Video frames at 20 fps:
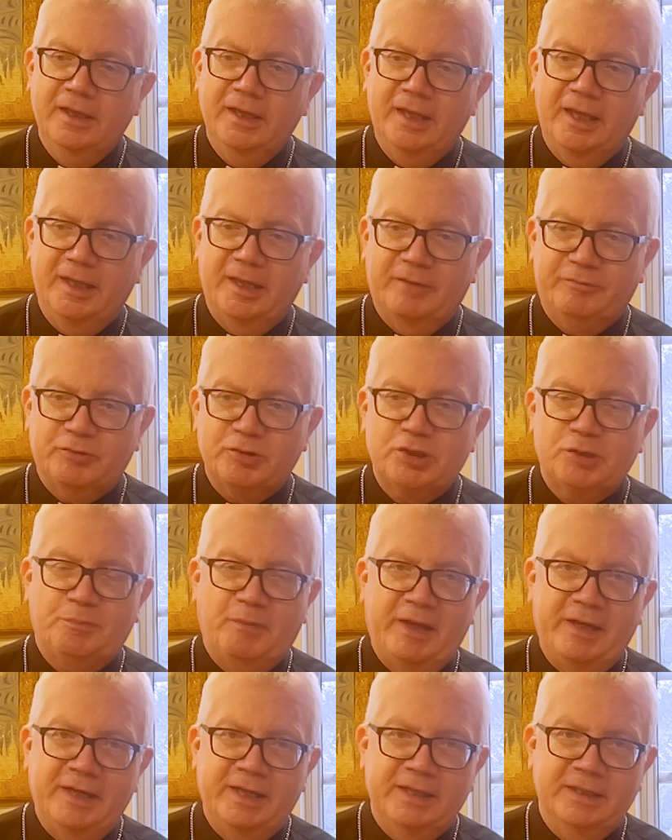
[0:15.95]
And after
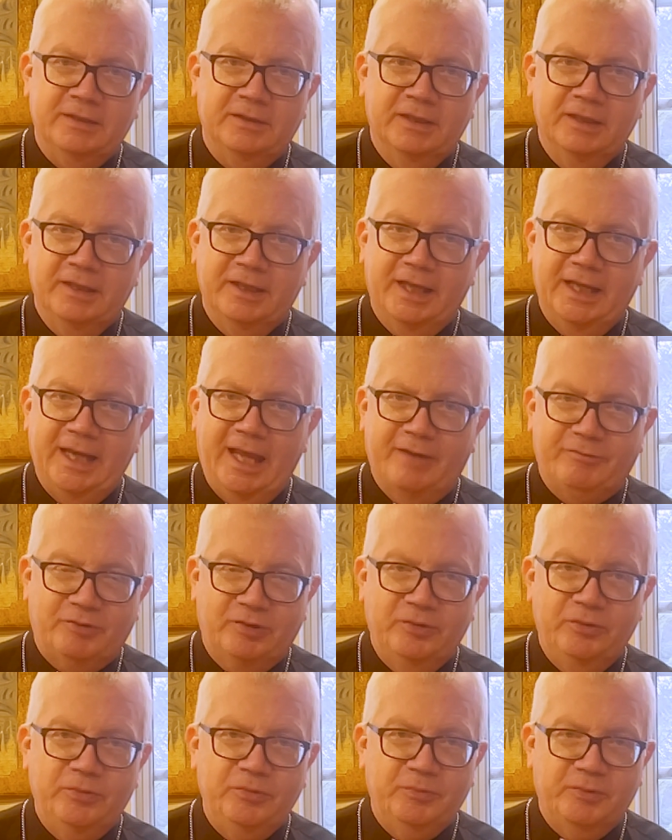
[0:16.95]
spending an
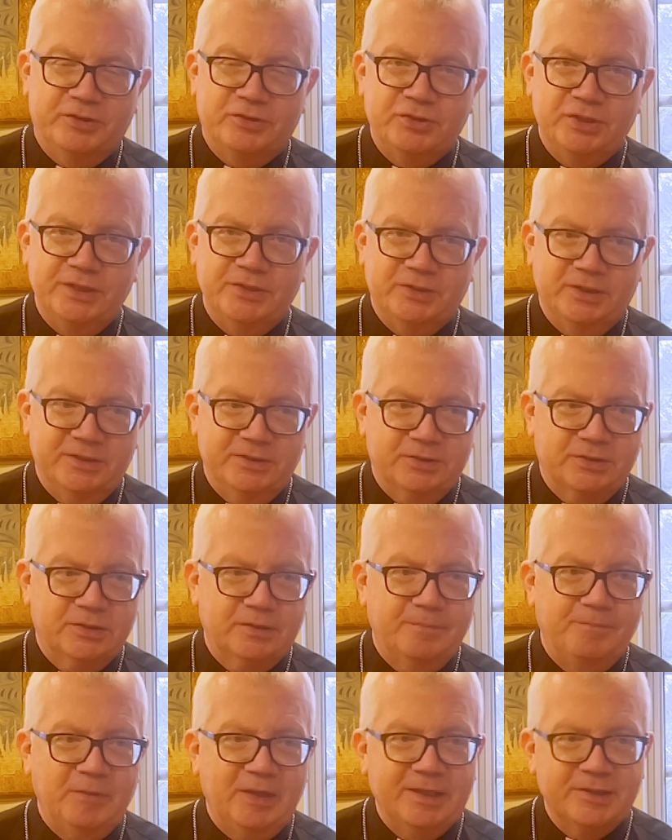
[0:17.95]
afternoon with Jesus,
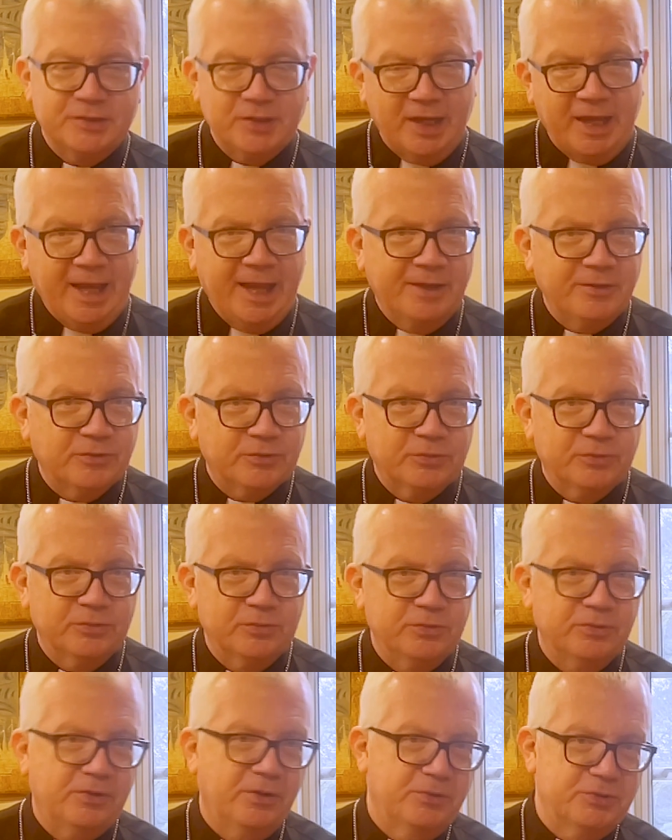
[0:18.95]
it's Andrew
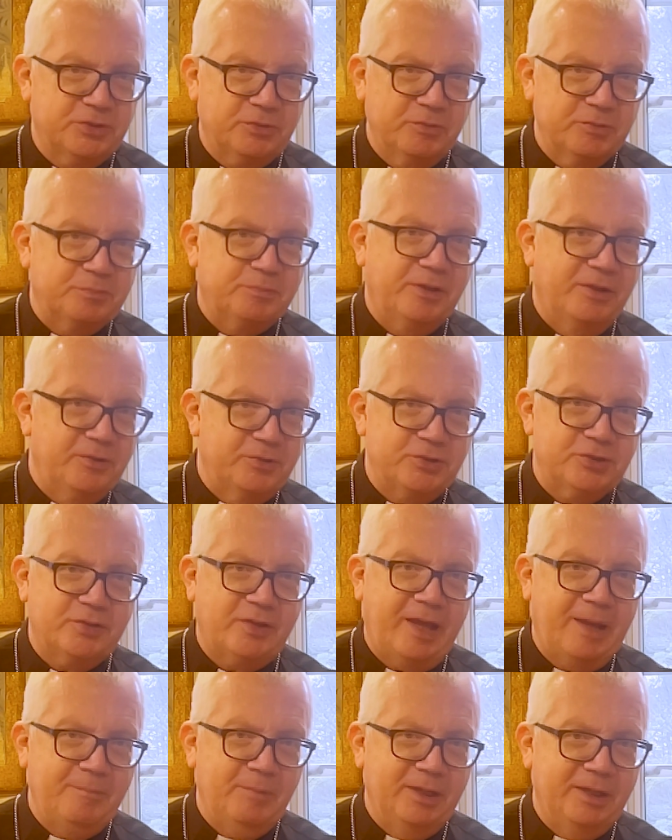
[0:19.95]
who goes to his brother
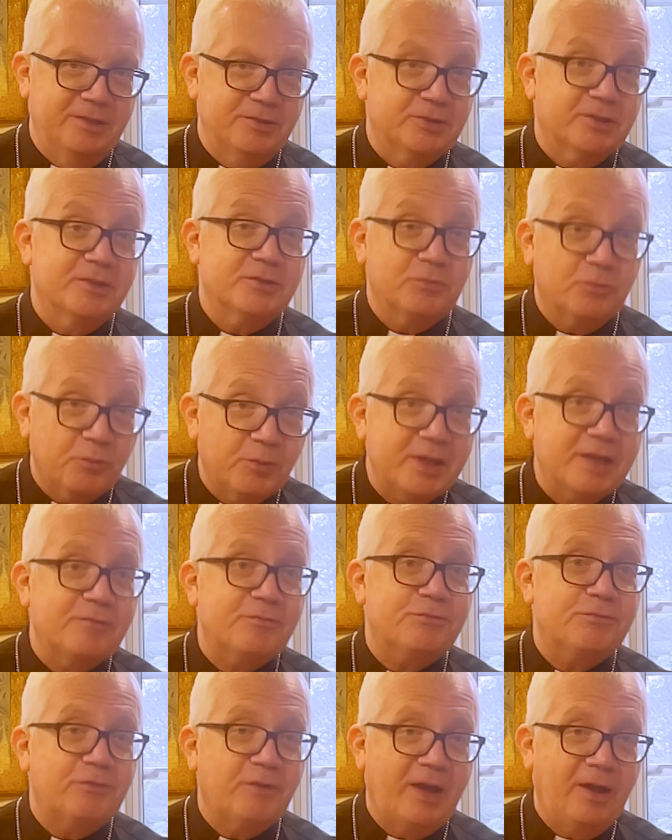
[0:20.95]
Simon and says, We have
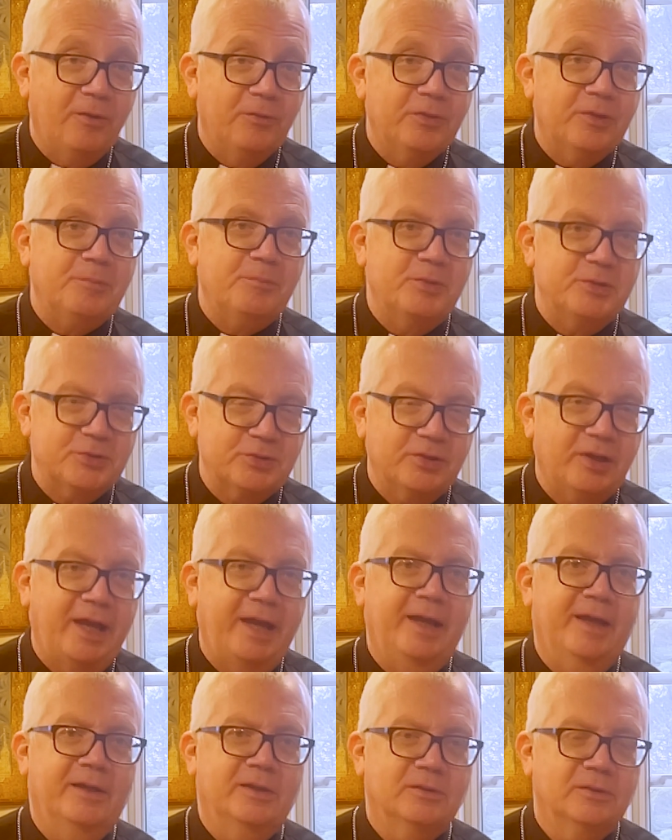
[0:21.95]
found the
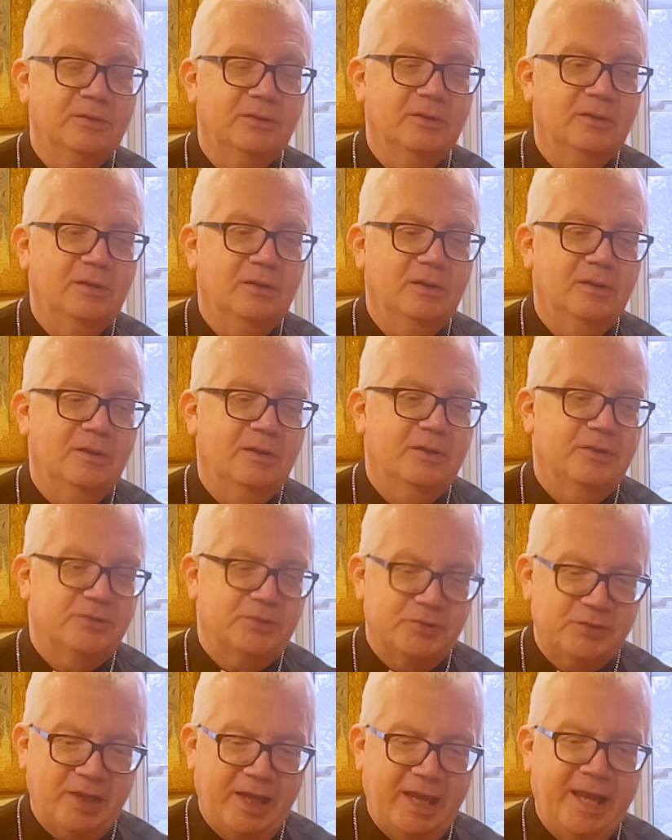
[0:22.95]
Messiah. So
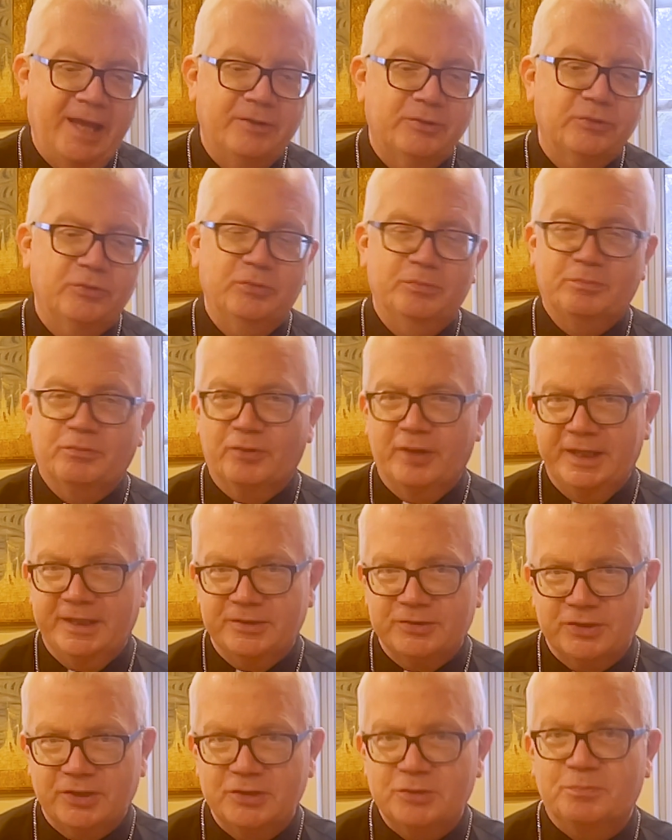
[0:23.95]
it's Andrew who
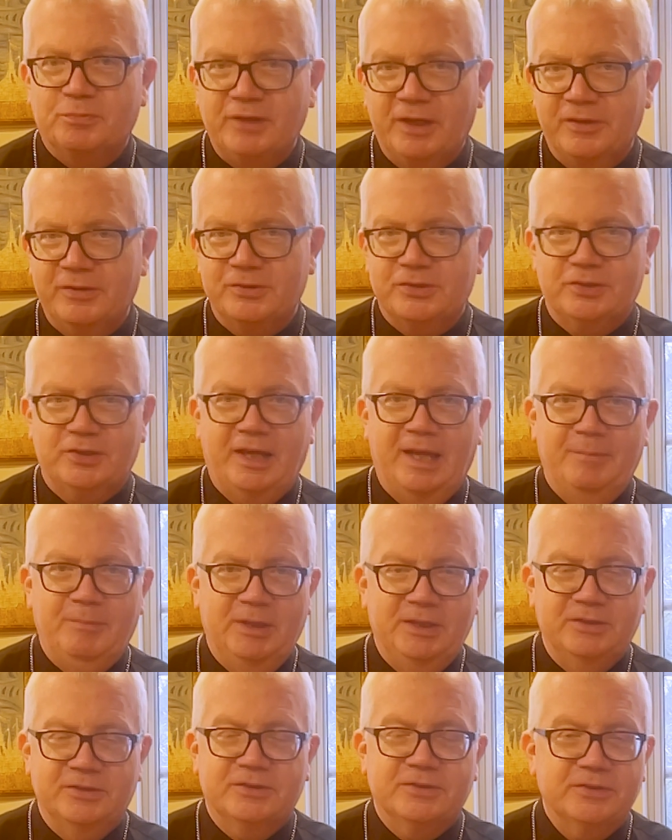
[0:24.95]
brings his brother
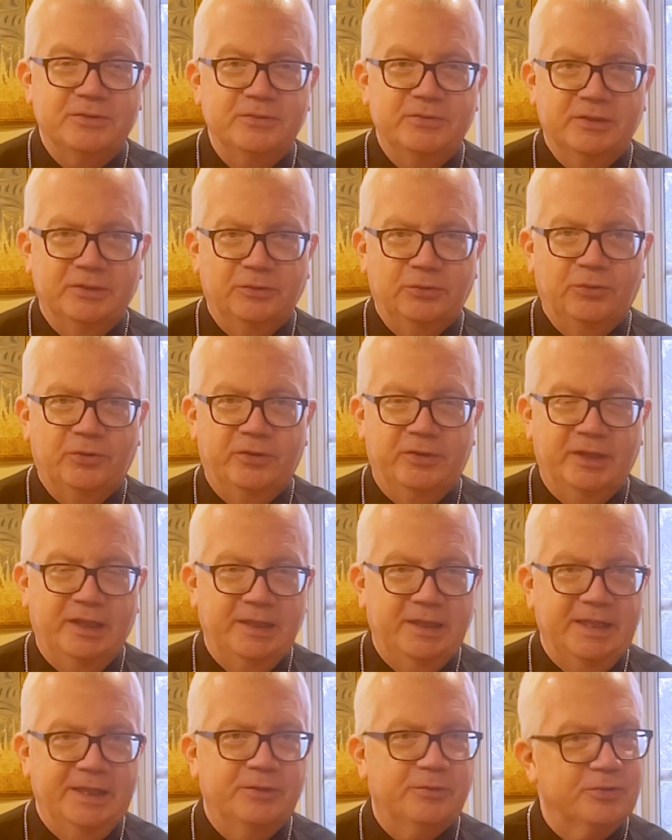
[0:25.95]
Simon to the Lord and
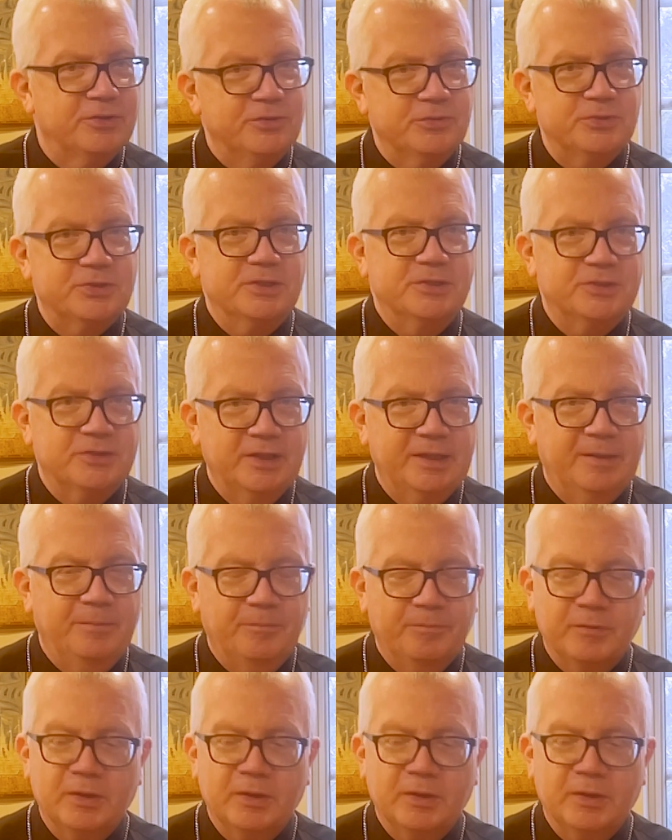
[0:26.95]
introduces them.